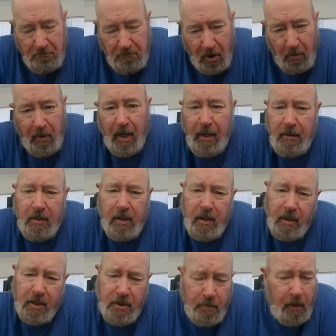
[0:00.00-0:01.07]
a right to
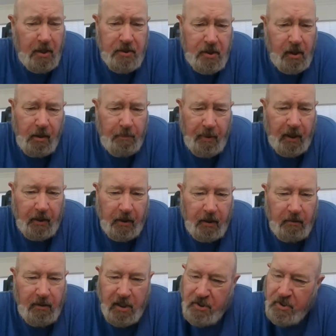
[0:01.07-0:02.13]
express their
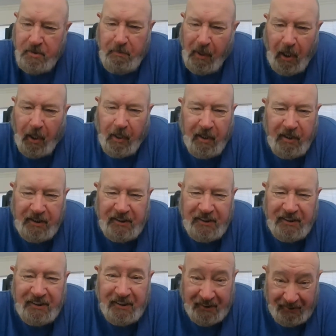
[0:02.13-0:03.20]
opinion. This is America,
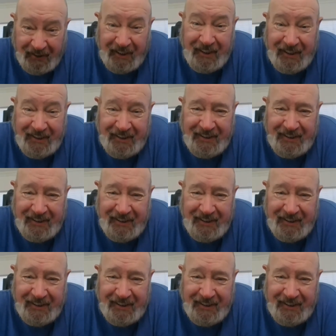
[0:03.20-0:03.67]
right?